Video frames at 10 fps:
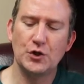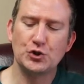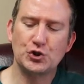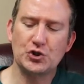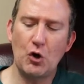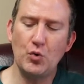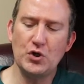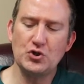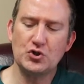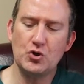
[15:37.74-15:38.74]
so
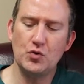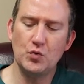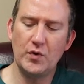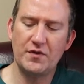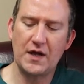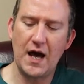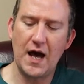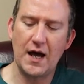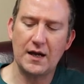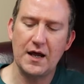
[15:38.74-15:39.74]
in tune with
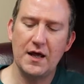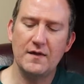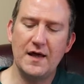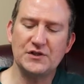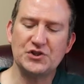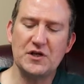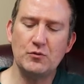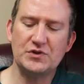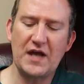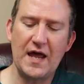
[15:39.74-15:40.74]
God that she
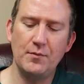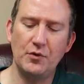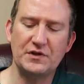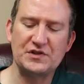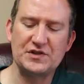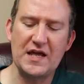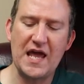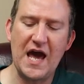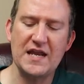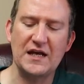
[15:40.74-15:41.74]
was able to
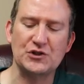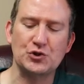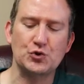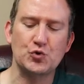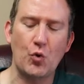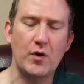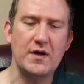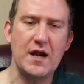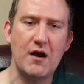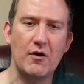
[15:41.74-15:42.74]
see an
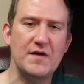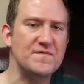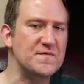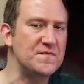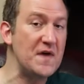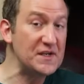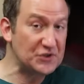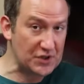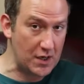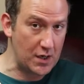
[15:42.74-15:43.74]
extraordinary
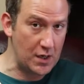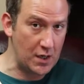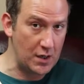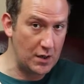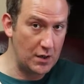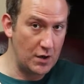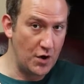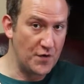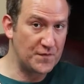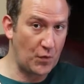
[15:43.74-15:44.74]
vision
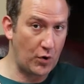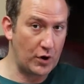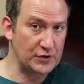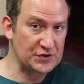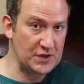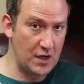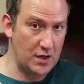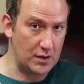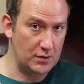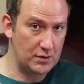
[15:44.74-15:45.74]
for her
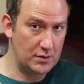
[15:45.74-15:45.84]
son.